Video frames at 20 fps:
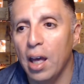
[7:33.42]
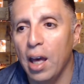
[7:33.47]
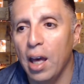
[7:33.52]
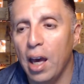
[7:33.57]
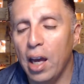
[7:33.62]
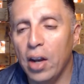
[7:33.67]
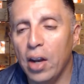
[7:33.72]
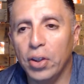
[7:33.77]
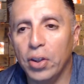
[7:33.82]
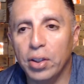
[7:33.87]

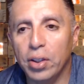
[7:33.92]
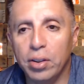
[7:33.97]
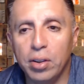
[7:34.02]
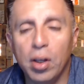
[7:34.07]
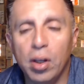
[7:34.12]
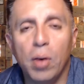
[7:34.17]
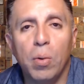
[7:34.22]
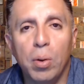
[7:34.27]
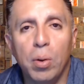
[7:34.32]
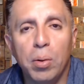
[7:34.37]
And I thought, we
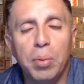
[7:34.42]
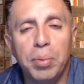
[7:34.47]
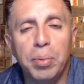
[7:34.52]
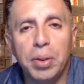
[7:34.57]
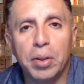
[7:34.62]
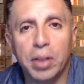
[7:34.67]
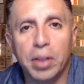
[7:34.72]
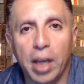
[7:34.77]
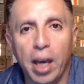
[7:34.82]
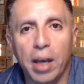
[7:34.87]
will be
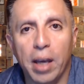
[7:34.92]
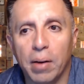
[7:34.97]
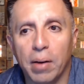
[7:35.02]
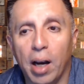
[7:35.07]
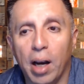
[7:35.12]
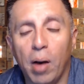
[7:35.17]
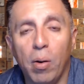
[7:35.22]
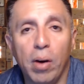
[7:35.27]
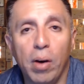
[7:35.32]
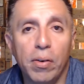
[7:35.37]
okay.
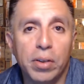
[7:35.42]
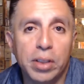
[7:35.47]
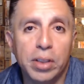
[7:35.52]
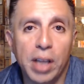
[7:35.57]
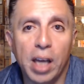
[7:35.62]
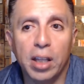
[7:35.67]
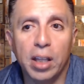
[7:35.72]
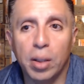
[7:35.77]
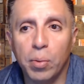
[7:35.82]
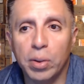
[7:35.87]
However,
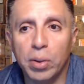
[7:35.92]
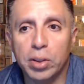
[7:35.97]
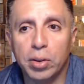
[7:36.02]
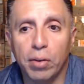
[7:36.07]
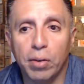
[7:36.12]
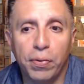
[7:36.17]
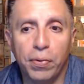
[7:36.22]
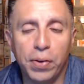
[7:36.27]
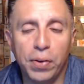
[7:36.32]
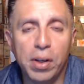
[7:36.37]
yeah, there was
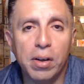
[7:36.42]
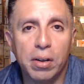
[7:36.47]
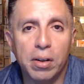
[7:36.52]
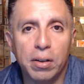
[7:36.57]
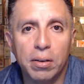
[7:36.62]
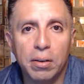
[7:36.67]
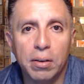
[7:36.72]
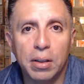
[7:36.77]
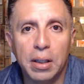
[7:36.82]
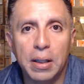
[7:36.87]
some
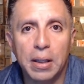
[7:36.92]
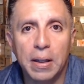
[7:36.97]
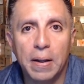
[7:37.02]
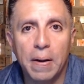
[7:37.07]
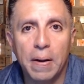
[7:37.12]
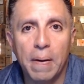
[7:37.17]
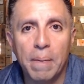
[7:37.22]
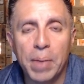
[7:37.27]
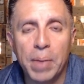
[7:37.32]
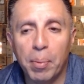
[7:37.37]
fear.
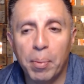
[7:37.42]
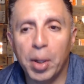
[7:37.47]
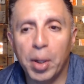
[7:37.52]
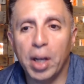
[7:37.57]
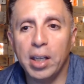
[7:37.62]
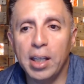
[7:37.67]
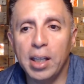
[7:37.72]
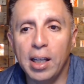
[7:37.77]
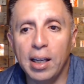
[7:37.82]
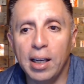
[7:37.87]
But I
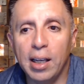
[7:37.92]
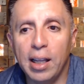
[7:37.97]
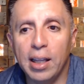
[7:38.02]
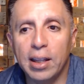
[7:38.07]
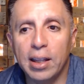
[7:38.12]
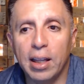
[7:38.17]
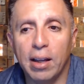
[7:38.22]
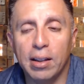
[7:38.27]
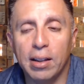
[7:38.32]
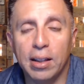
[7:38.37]
didn't let
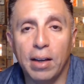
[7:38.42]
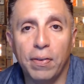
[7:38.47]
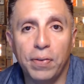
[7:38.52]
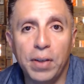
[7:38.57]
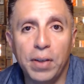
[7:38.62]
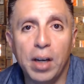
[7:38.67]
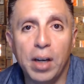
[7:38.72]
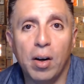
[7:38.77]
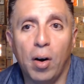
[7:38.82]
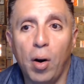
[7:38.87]
that
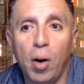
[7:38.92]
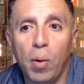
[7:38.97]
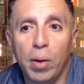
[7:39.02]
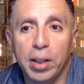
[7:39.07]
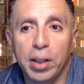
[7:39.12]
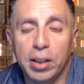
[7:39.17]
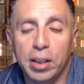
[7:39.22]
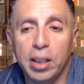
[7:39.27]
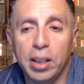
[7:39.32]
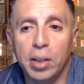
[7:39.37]
fear, all
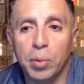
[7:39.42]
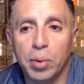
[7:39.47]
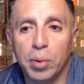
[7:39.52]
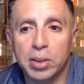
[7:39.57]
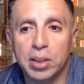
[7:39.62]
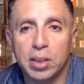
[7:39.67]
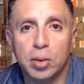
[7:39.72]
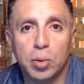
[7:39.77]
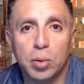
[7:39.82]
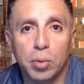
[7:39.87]
what it did
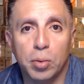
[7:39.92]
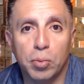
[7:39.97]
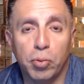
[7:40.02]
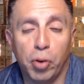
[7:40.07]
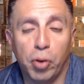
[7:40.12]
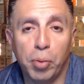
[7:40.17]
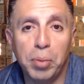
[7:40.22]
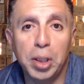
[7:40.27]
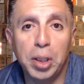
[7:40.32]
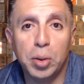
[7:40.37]
was just
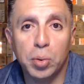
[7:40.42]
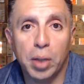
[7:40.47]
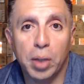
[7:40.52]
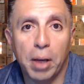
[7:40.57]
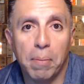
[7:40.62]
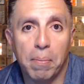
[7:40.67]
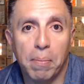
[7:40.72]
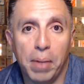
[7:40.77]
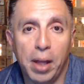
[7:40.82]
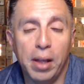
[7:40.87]
for me to
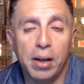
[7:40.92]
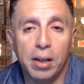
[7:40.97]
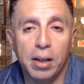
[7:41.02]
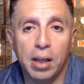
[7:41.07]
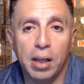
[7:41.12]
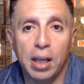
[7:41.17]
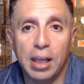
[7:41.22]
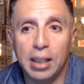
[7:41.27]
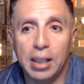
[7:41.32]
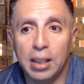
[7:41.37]
get
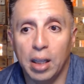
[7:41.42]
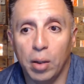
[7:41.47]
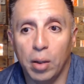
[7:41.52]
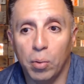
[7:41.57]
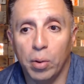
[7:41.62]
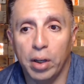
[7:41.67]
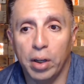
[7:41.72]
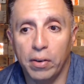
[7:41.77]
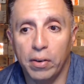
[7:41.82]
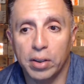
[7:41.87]
better in
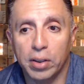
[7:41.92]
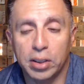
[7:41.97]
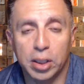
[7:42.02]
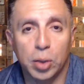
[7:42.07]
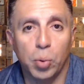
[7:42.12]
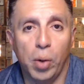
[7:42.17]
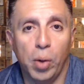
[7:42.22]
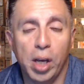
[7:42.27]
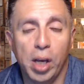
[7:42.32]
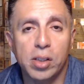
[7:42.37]
whatever
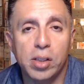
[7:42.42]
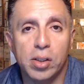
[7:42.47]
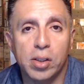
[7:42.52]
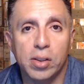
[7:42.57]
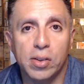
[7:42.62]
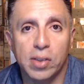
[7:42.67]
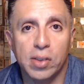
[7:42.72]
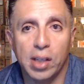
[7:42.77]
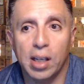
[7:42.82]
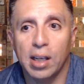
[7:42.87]

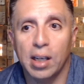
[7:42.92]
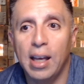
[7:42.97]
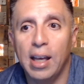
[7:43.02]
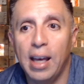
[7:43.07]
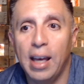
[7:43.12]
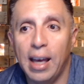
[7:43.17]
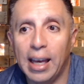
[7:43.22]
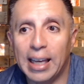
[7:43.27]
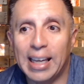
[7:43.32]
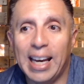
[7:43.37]
situations and
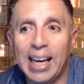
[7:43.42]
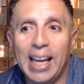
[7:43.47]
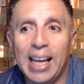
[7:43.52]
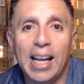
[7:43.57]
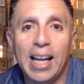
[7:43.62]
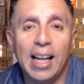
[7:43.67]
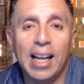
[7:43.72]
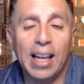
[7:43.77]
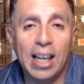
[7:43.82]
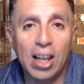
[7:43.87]
kind
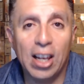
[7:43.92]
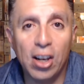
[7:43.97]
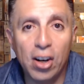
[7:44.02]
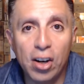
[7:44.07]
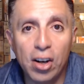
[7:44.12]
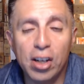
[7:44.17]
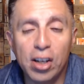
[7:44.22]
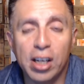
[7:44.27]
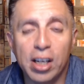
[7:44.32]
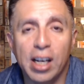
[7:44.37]
of
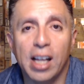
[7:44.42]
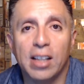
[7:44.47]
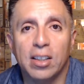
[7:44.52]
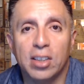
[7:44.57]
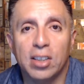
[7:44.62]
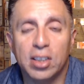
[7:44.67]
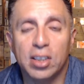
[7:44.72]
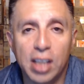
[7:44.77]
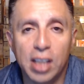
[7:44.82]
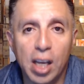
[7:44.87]
learn and
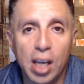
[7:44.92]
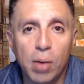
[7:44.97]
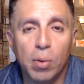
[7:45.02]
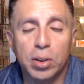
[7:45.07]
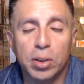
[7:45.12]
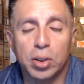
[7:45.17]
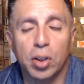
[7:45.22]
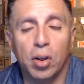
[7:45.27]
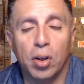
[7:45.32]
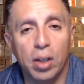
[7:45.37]
understand
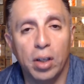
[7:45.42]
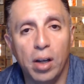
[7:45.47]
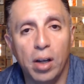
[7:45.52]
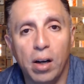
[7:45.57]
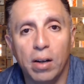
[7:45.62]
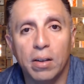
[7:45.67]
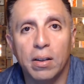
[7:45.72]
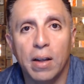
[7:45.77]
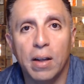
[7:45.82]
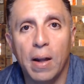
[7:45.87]
what's going
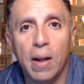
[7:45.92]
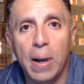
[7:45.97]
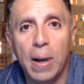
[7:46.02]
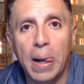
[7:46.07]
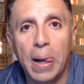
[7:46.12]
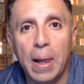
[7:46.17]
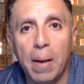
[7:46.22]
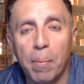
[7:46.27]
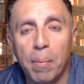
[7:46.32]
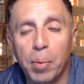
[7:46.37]
on.
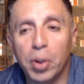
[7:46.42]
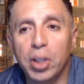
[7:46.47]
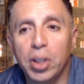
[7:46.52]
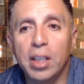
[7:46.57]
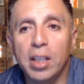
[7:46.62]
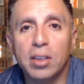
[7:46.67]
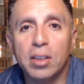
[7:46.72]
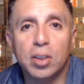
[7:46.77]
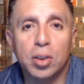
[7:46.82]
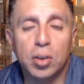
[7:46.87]
But it
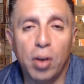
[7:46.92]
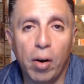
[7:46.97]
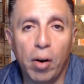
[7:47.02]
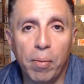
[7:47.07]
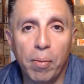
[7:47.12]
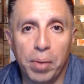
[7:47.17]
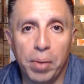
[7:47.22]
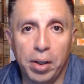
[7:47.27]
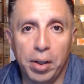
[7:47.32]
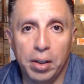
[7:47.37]
didn't
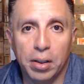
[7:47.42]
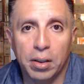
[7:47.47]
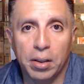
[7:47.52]
stop me.